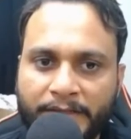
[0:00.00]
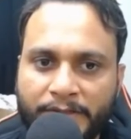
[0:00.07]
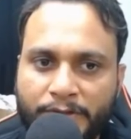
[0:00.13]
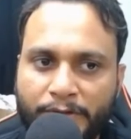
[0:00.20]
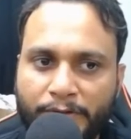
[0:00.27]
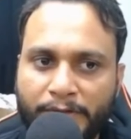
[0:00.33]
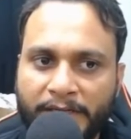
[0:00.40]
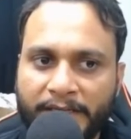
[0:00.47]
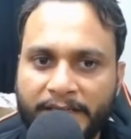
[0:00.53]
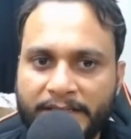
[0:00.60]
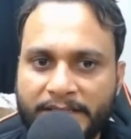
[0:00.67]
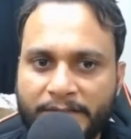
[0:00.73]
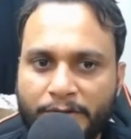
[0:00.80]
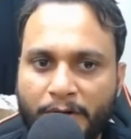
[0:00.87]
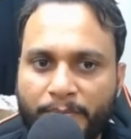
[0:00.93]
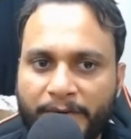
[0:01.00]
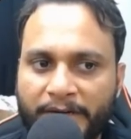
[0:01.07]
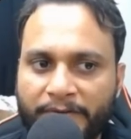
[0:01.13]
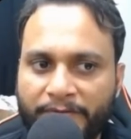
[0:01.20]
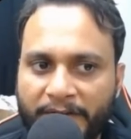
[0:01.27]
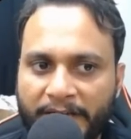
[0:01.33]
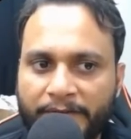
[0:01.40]
So it will again stop
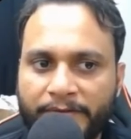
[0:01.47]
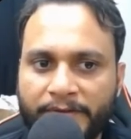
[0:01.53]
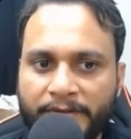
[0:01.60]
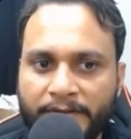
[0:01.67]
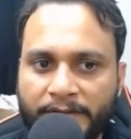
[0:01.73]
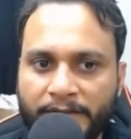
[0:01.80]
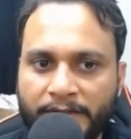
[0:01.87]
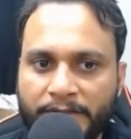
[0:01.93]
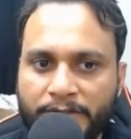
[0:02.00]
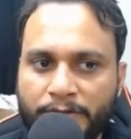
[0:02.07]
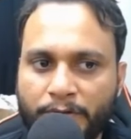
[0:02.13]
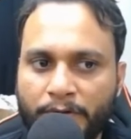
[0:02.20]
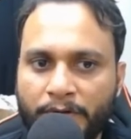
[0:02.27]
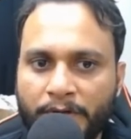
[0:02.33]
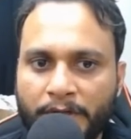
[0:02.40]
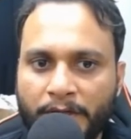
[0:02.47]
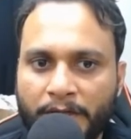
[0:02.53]
at 5. So